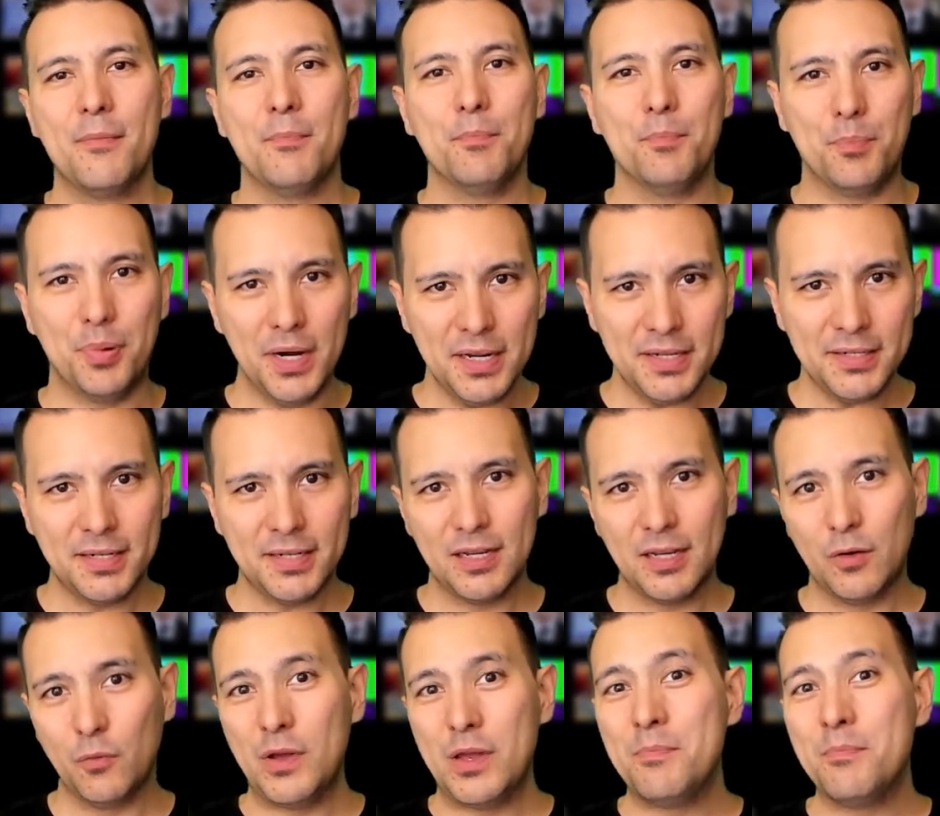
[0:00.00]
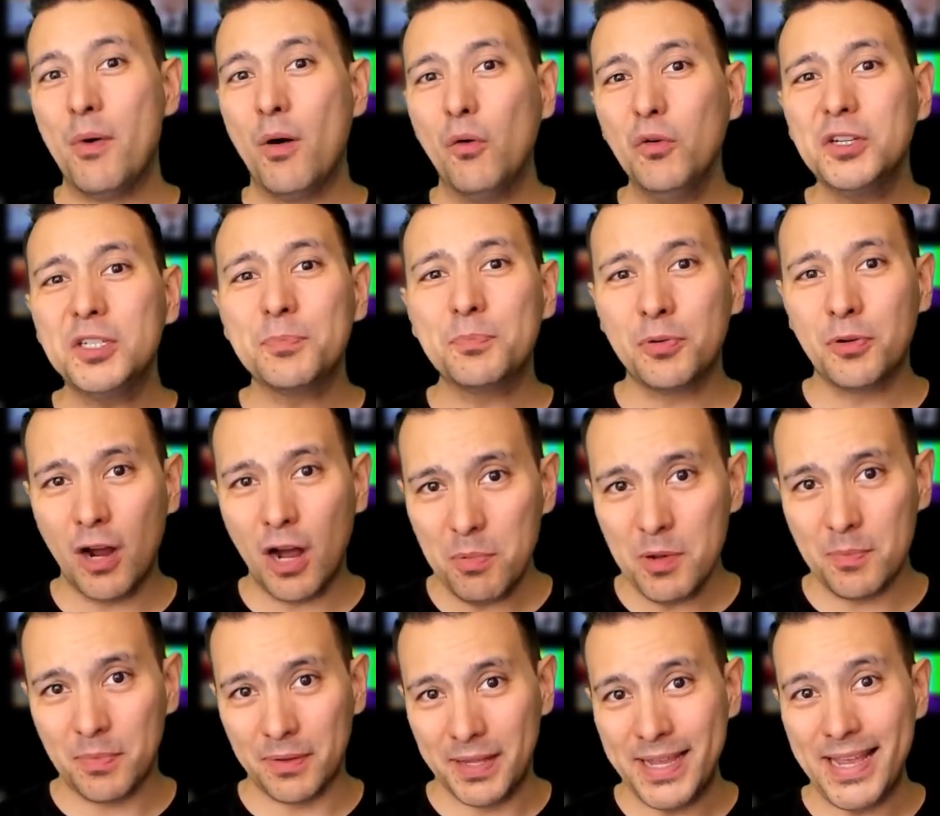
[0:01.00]
but we most
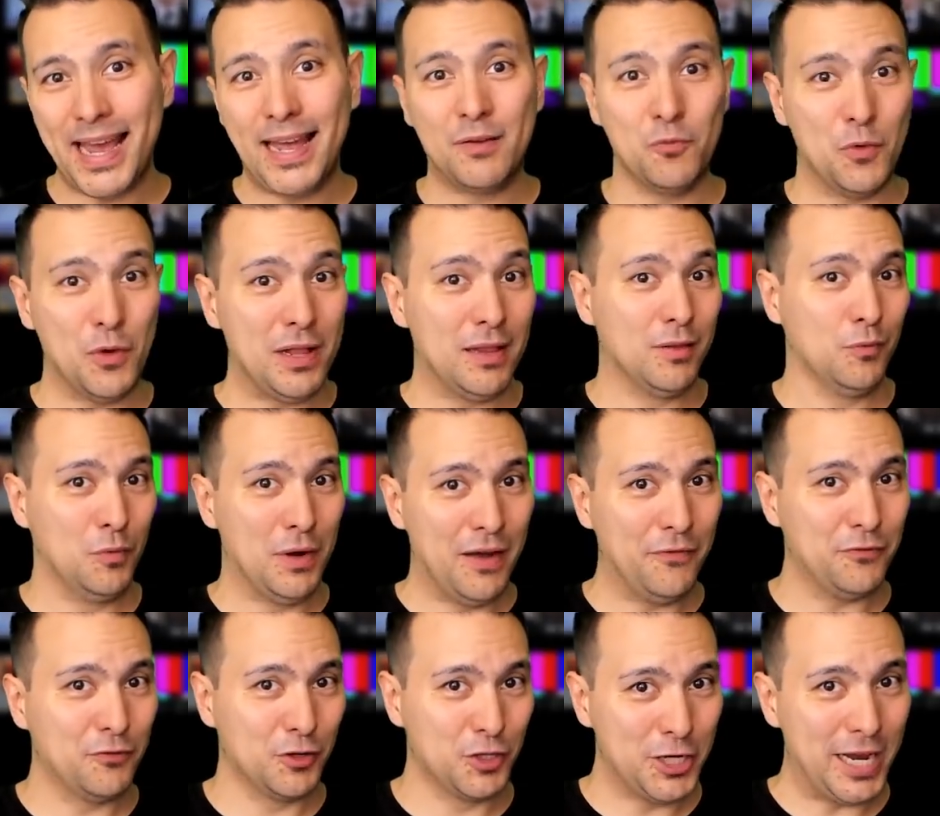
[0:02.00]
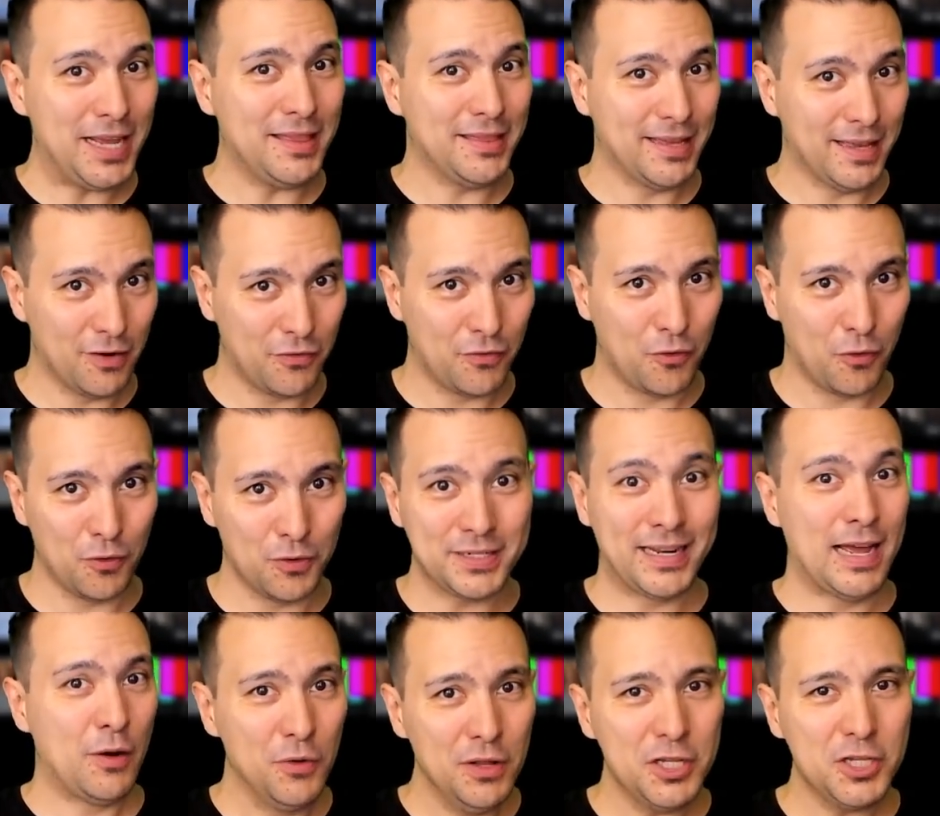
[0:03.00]
probably, and well, we have to check that of course,
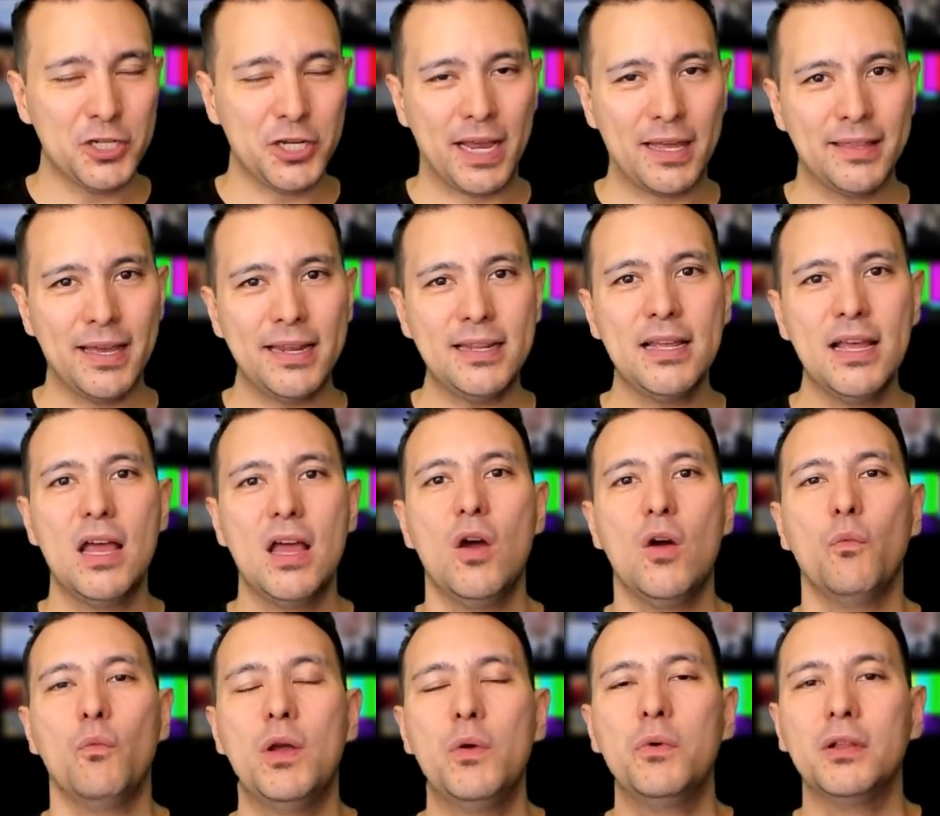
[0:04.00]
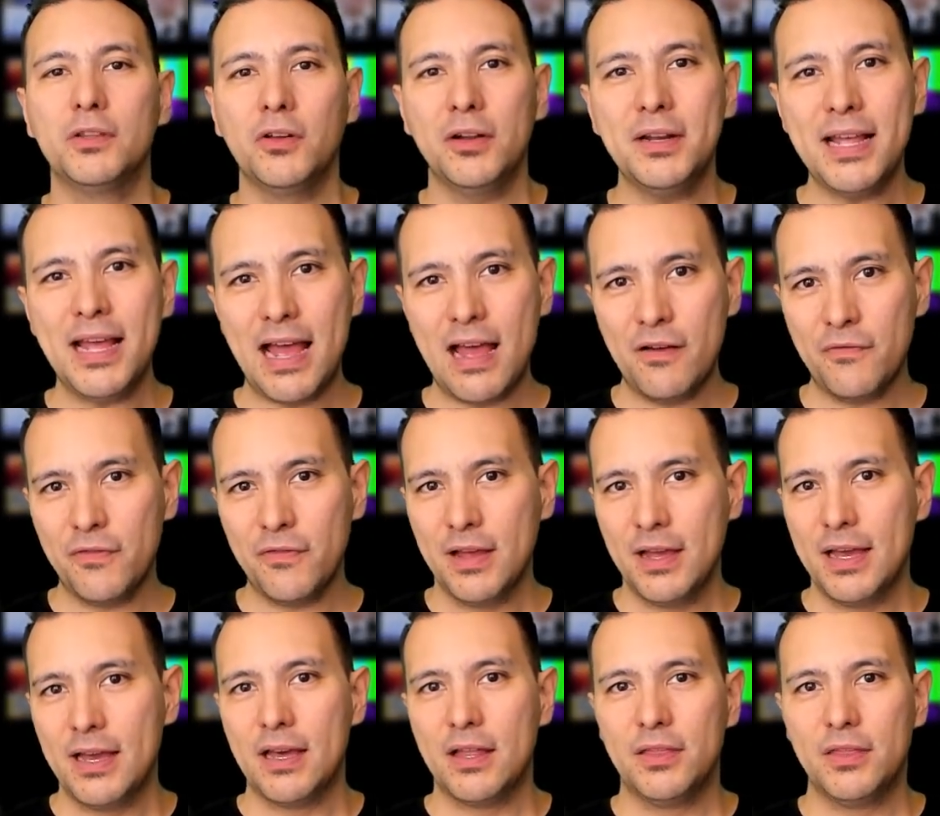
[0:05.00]
and I will check that, we will not have
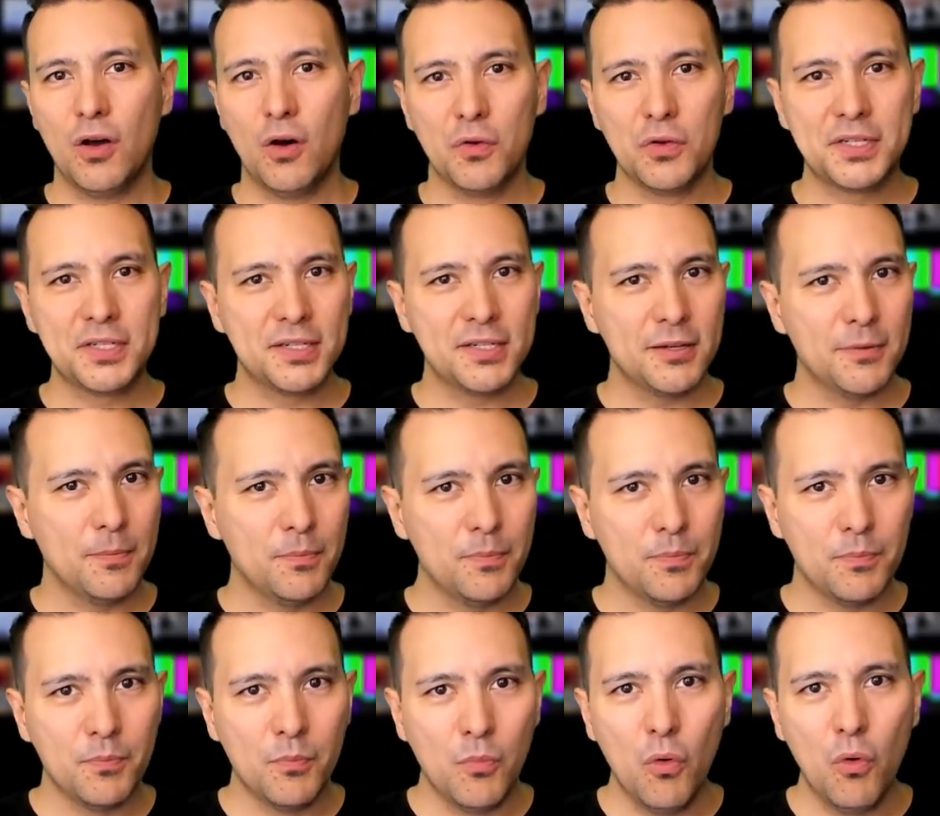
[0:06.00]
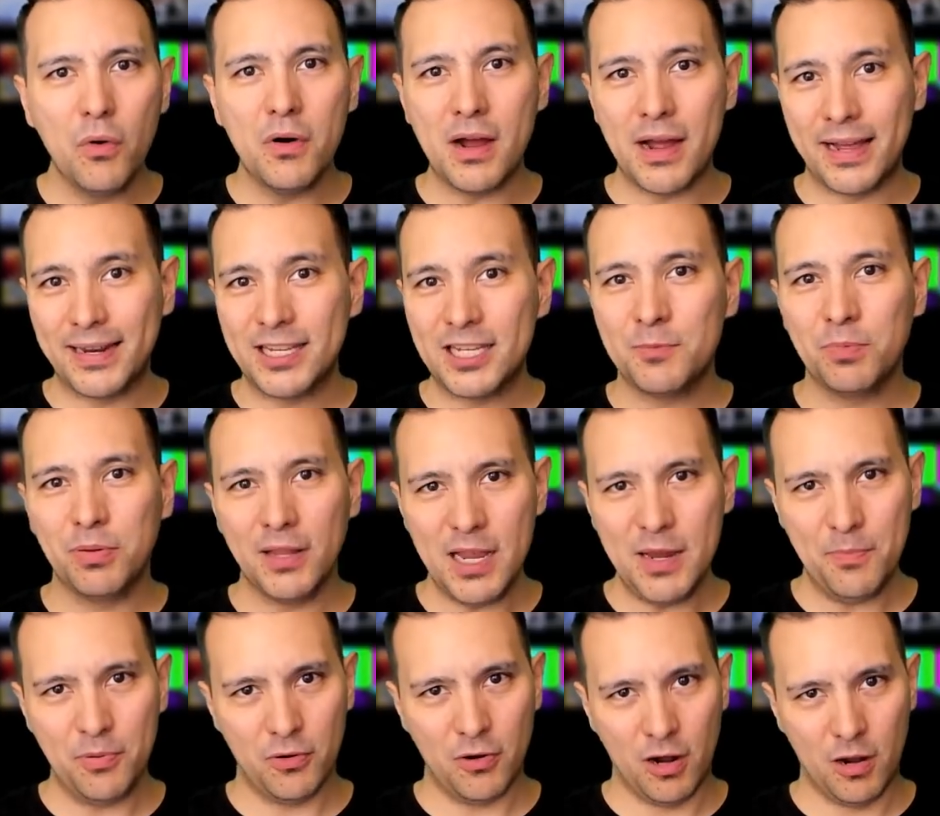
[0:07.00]
those Mura and
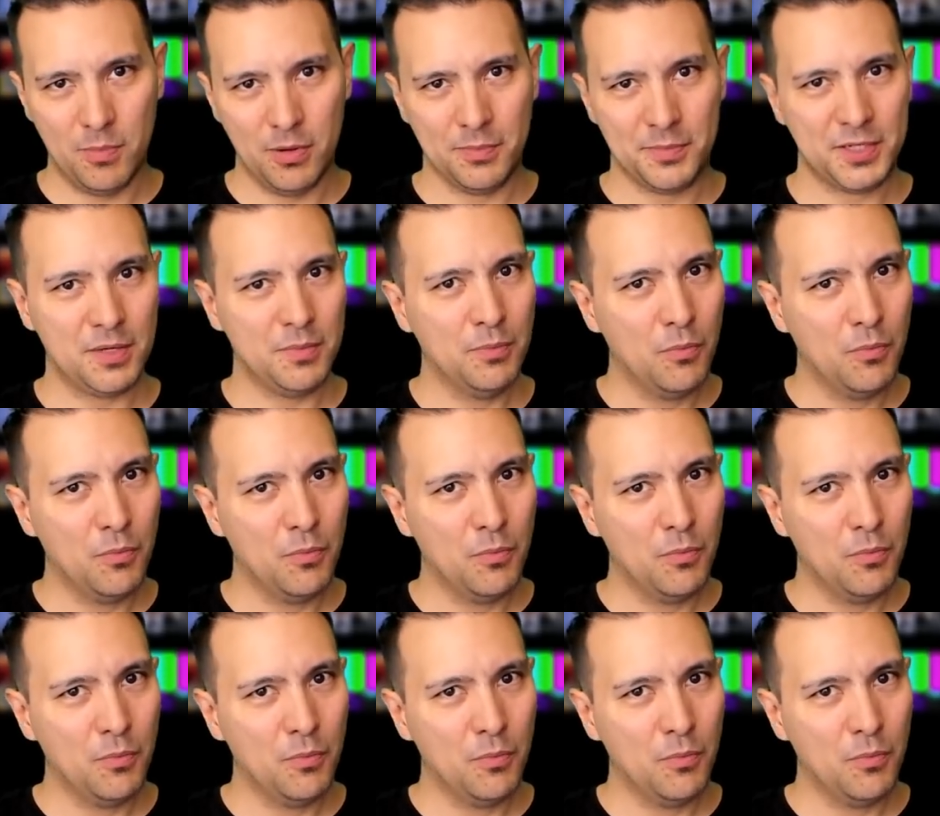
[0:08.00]
display problems.